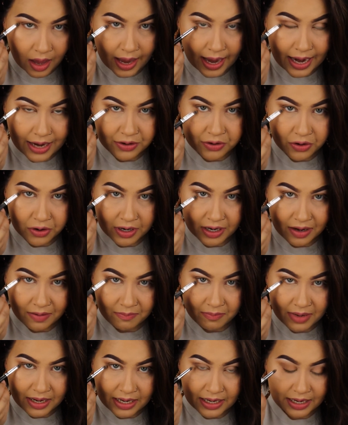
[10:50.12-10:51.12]
And you're gonna
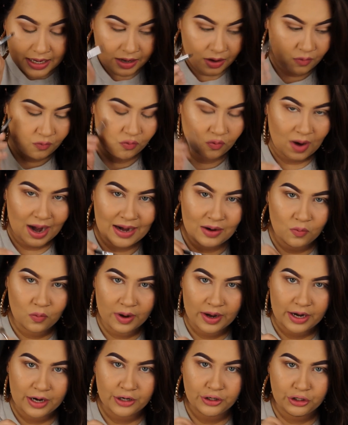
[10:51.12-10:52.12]
meet it right
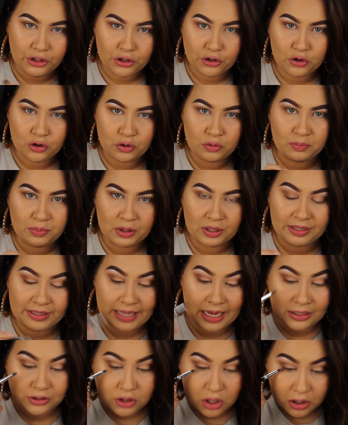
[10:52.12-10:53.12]
where you put
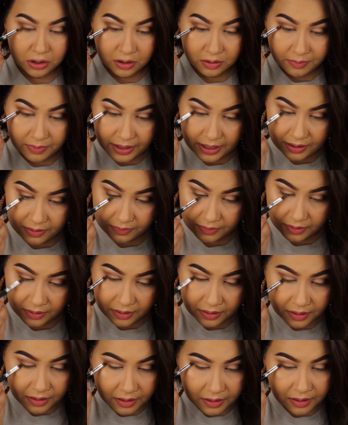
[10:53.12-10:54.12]
that darker brown.
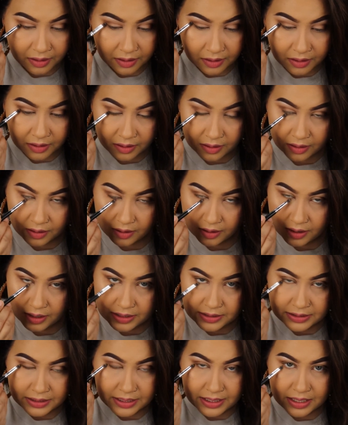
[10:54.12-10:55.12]
And
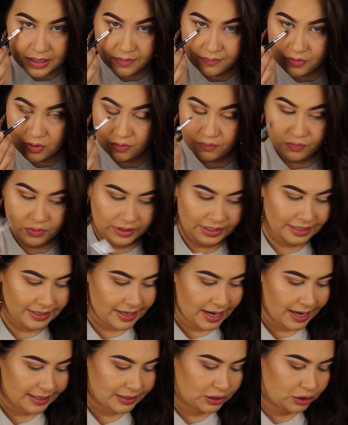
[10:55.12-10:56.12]
it's gonna give you a really
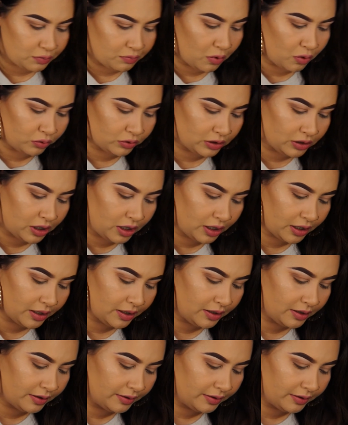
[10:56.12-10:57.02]
nice smoked look.